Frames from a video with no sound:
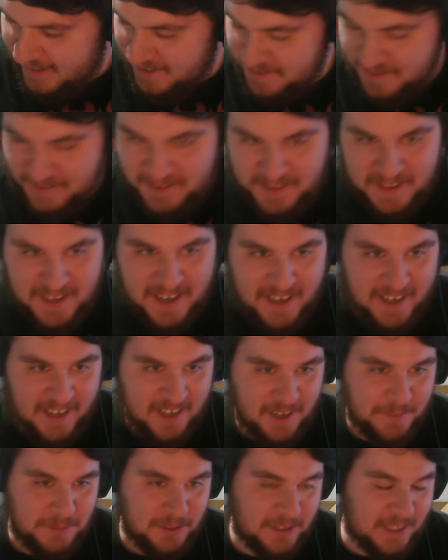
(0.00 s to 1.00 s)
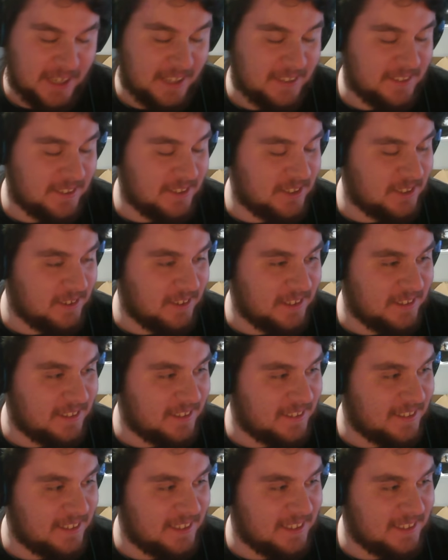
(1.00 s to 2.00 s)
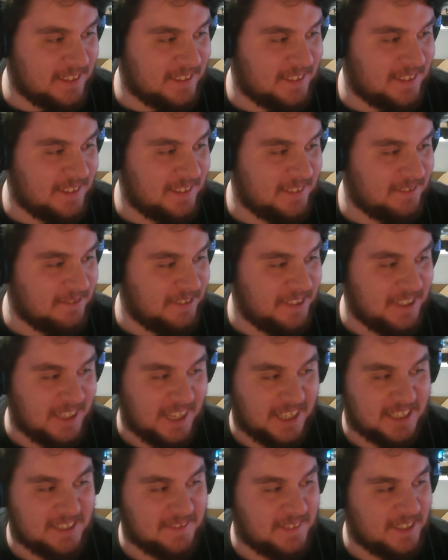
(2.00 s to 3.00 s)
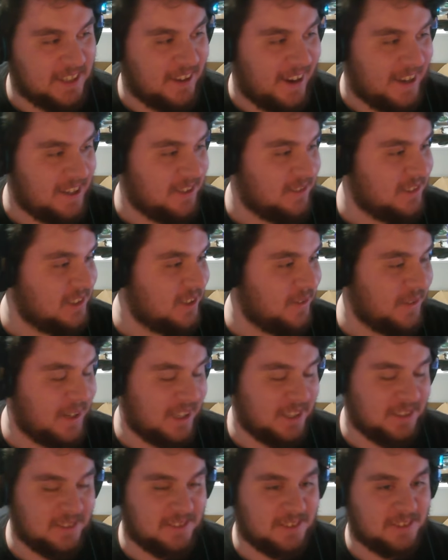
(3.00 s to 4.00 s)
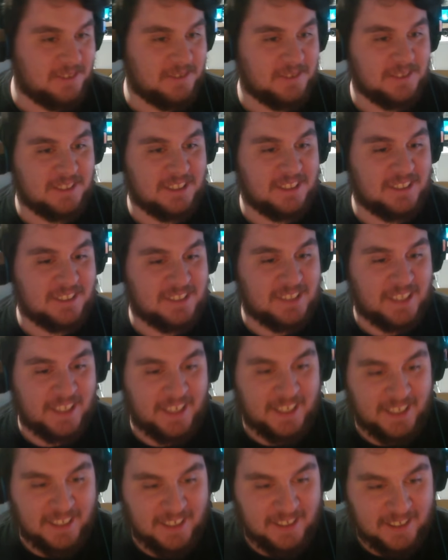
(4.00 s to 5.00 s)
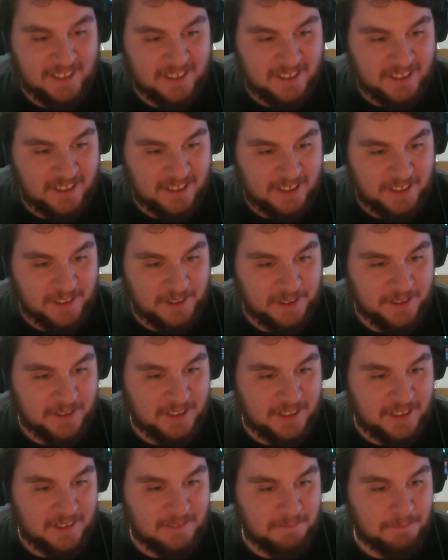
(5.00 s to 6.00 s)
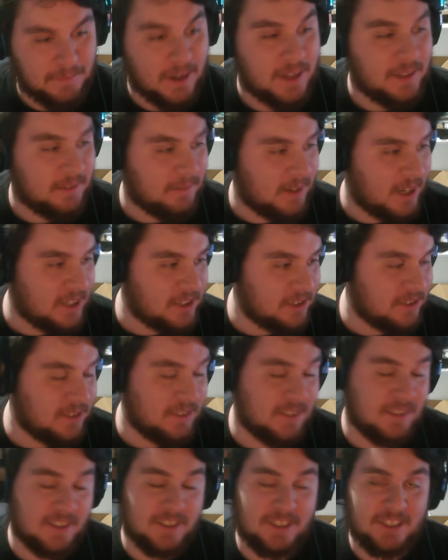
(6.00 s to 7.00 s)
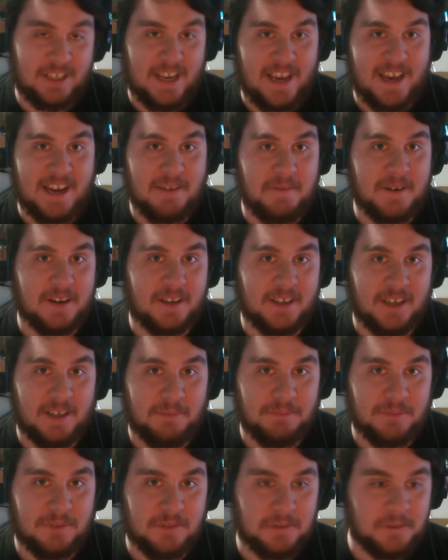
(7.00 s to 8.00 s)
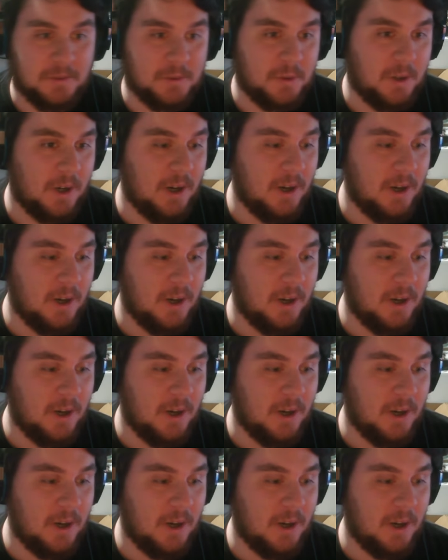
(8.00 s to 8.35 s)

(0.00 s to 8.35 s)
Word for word: than that, I hope you guys enjoyed today's reaction video. I don't know what else to truly say other than Brandon Rogers is a Chad when it comes to